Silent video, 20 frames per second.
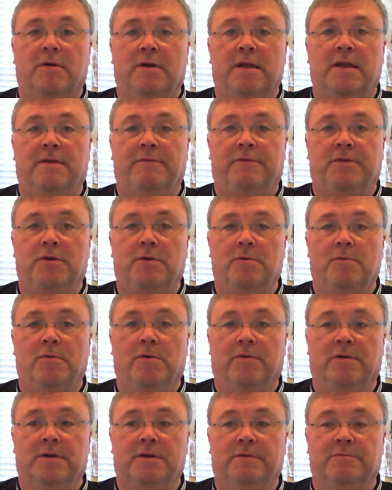If you
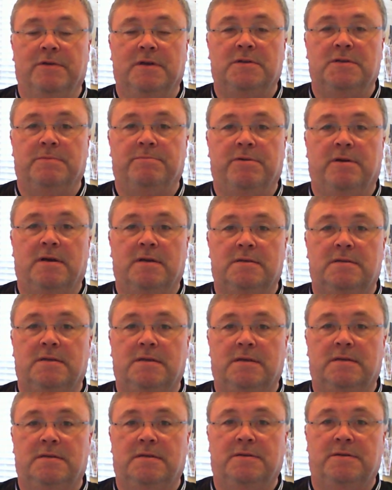are in a
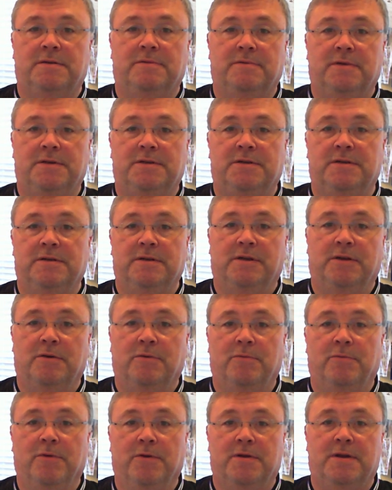reciprocity situation and you
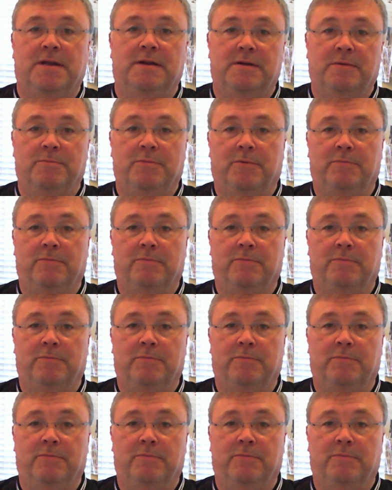work in